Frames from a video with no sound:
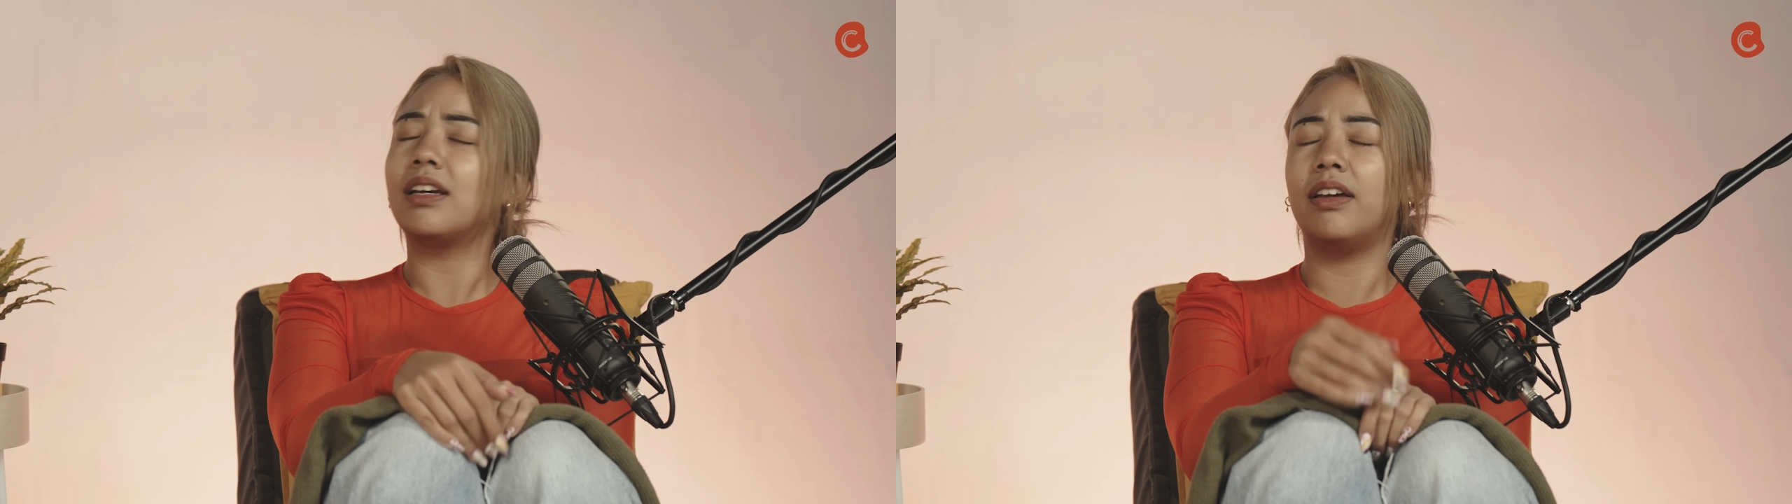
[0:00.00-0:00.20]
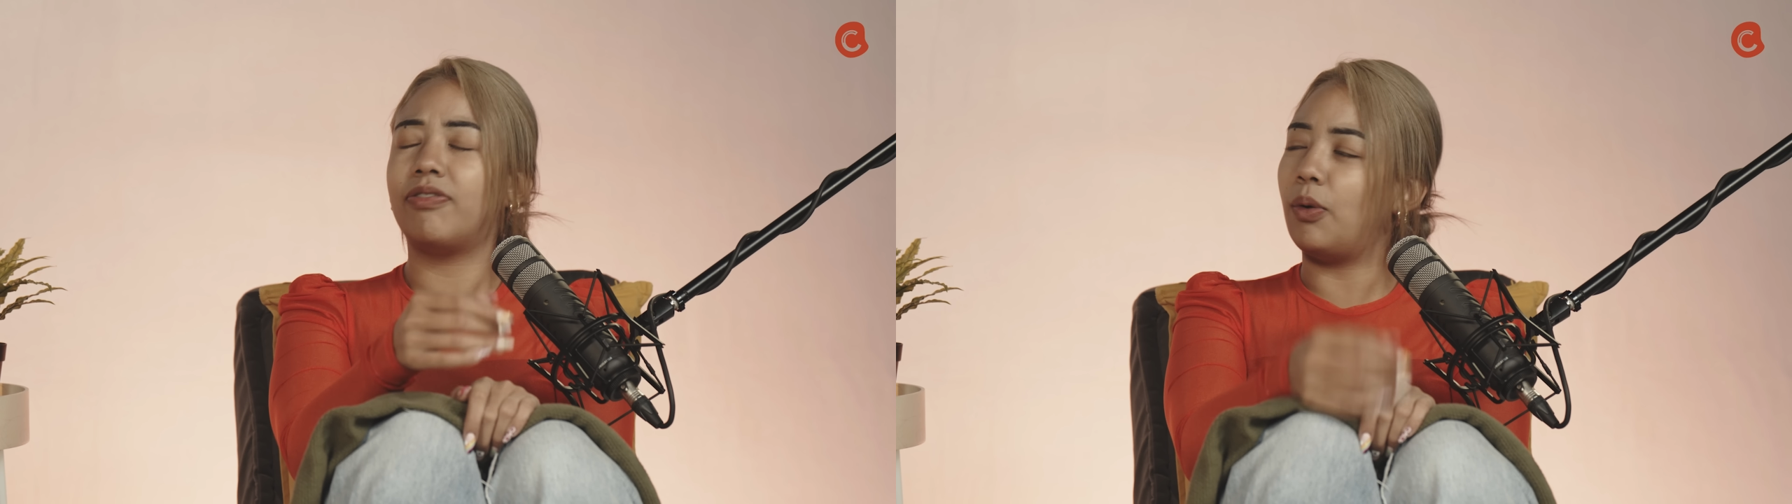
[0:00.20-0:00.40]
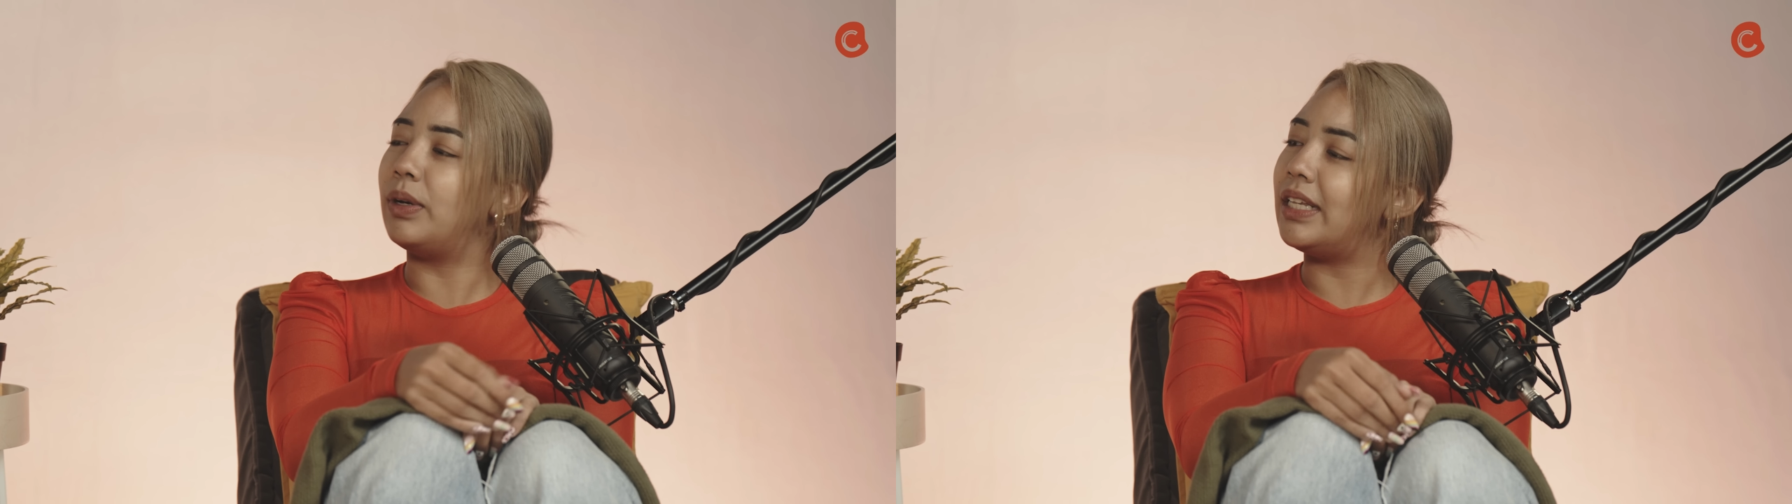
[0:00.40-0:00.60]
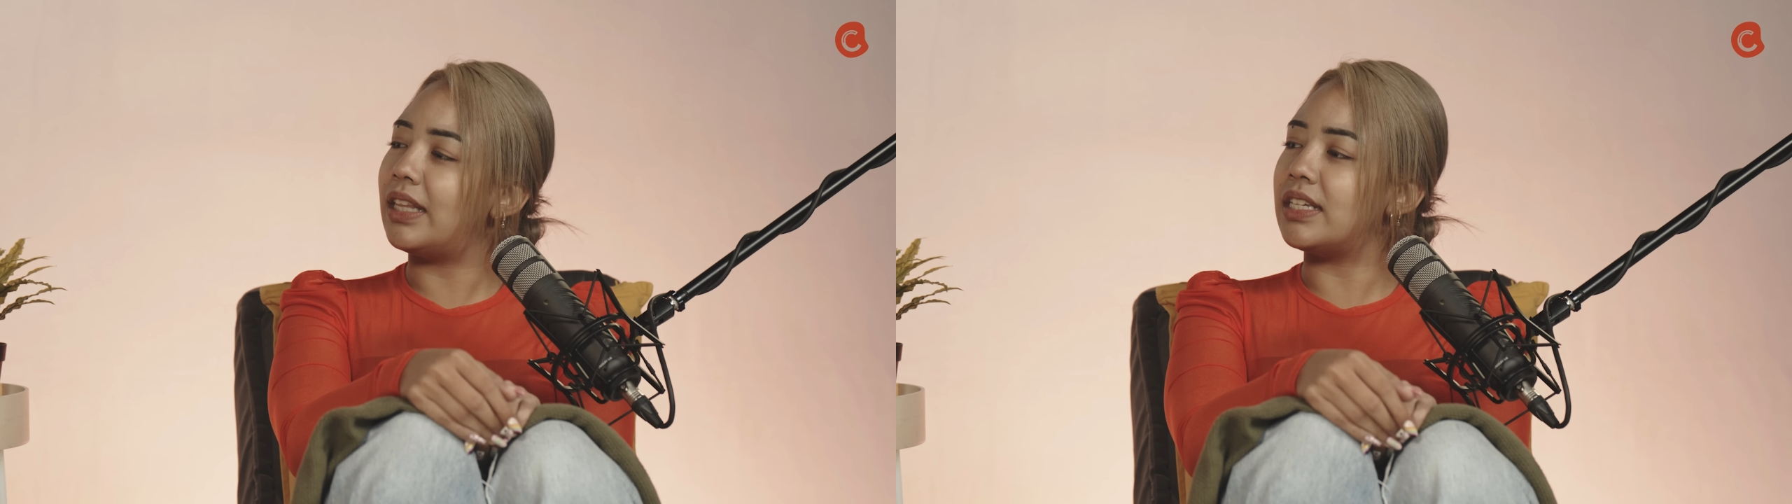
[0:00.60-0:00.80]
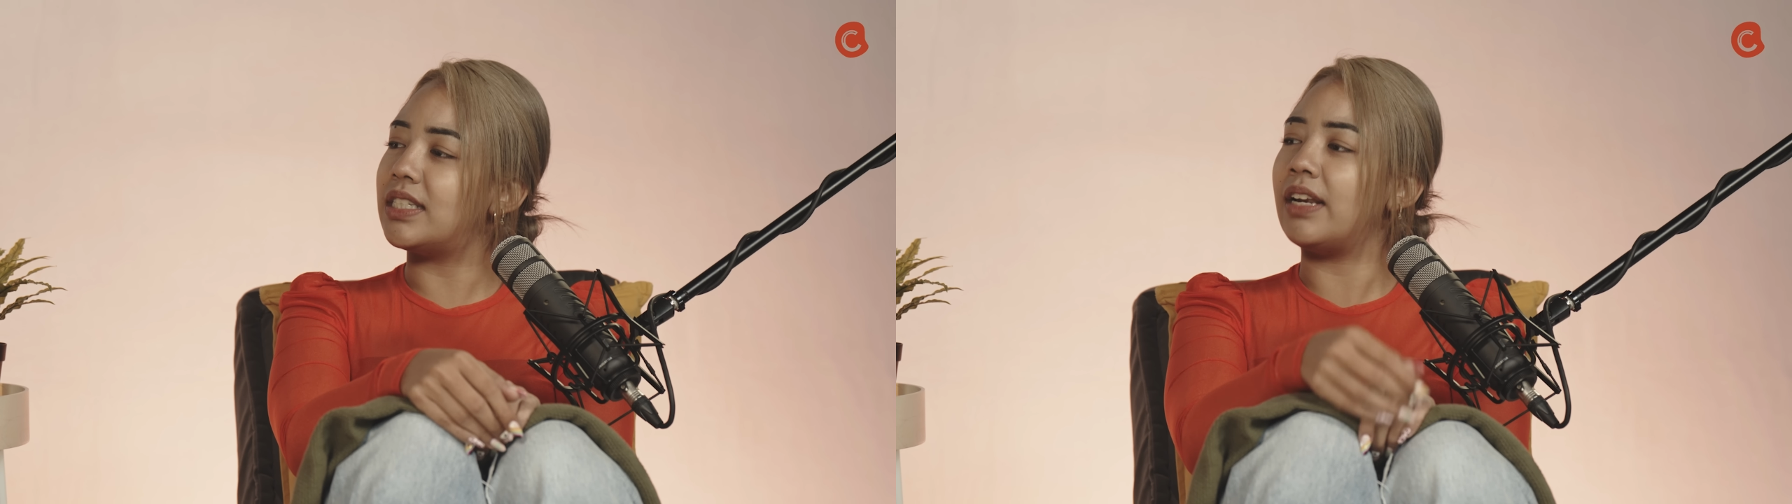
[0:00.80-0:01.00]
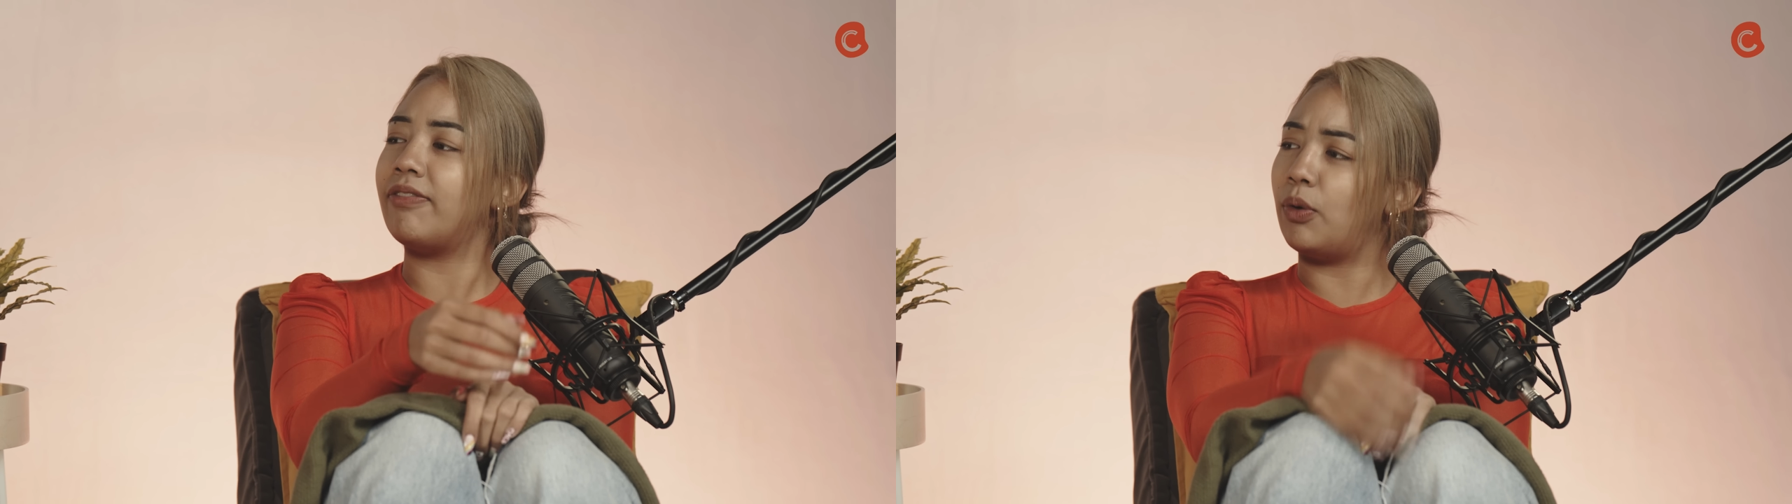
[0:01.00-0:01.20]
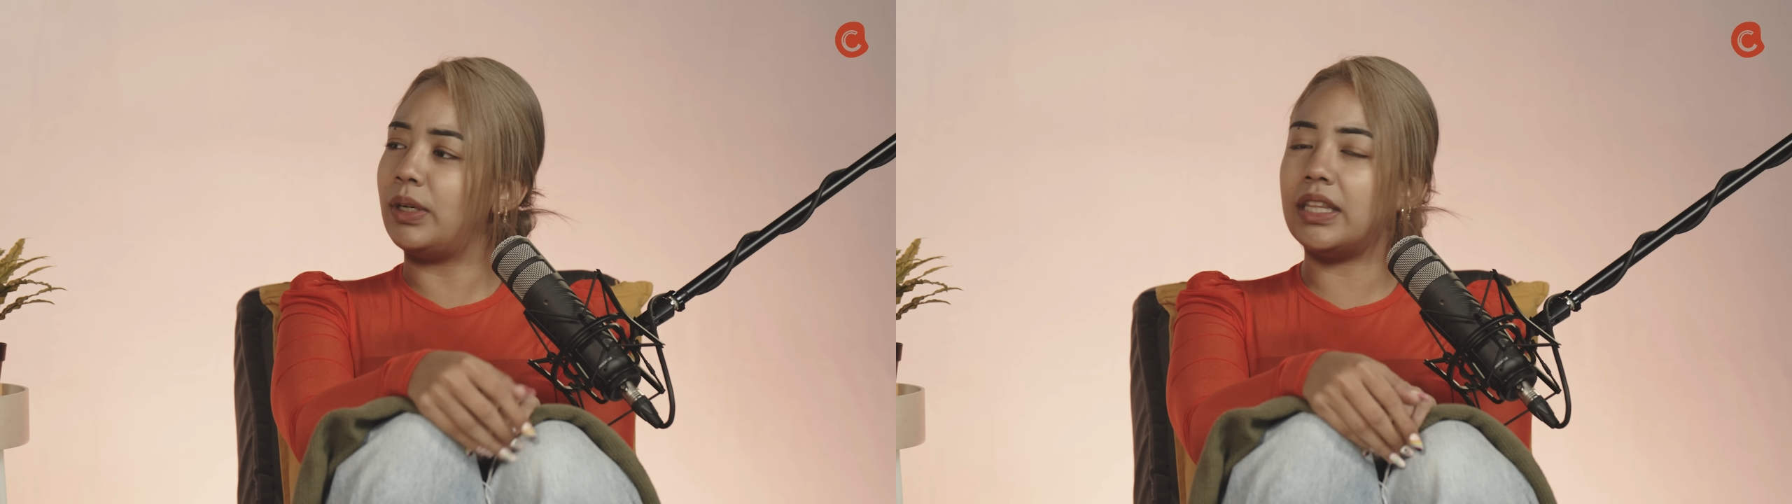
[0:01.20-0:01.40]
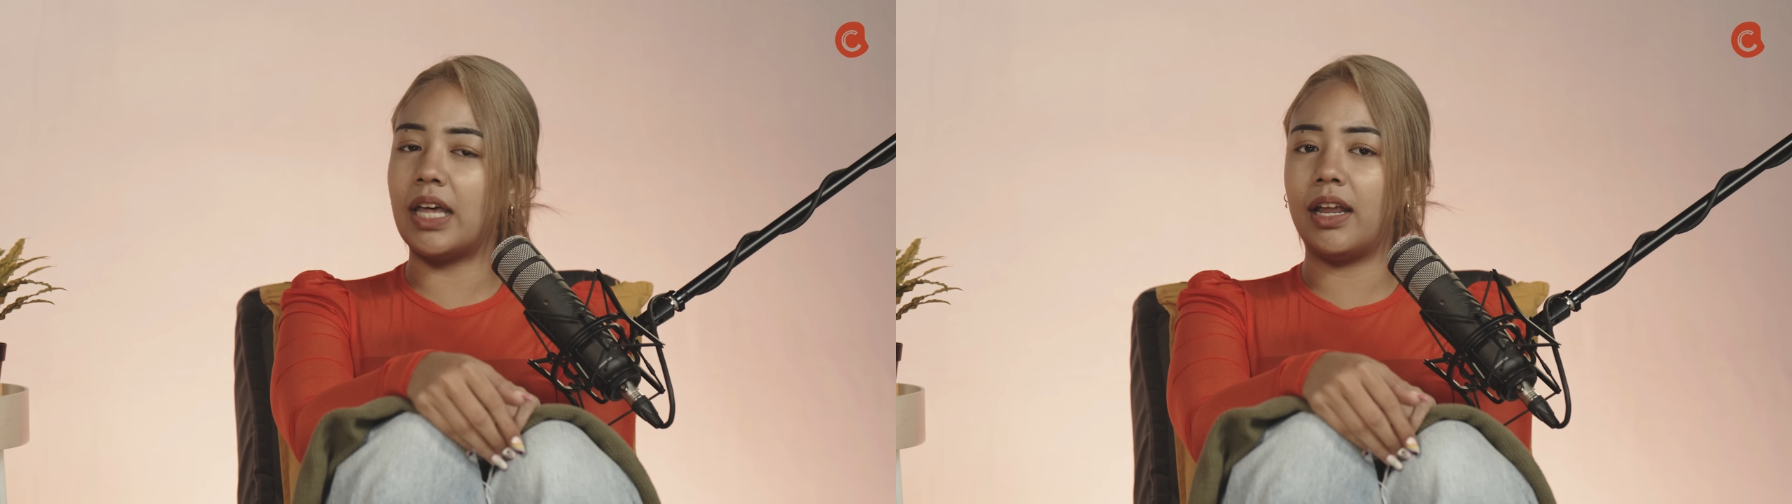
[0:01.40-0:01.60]
if only this and if
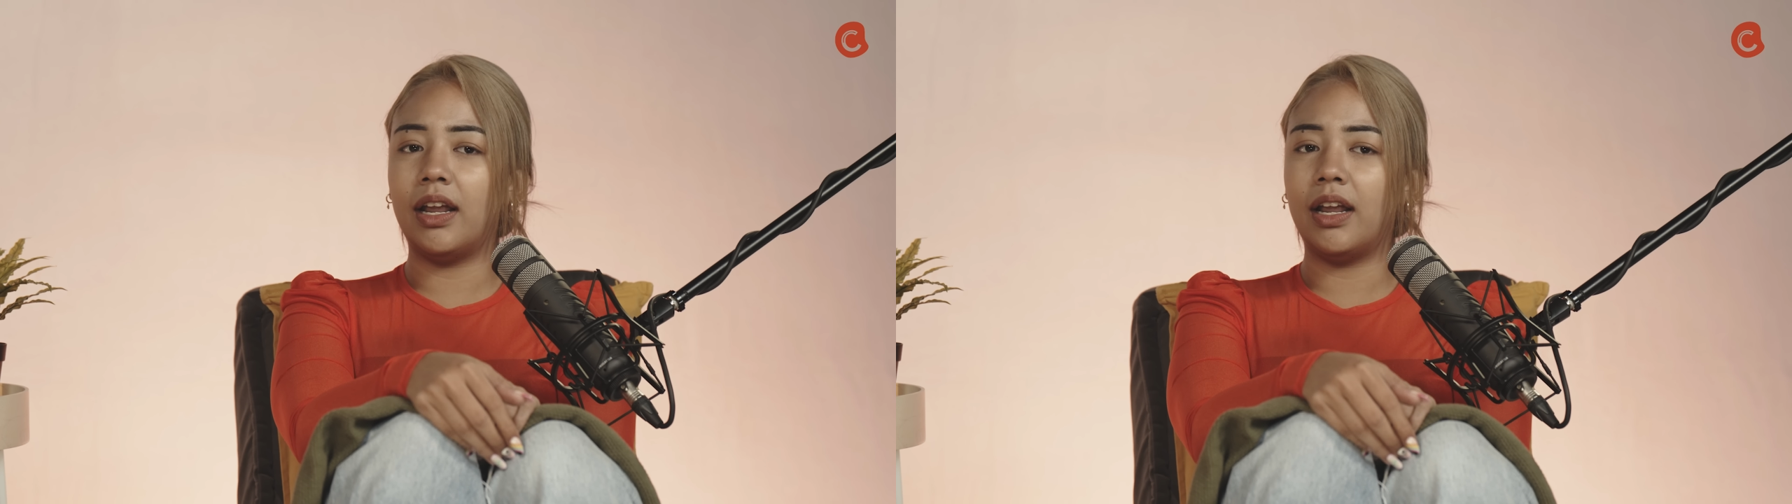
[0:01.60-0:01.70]
only that.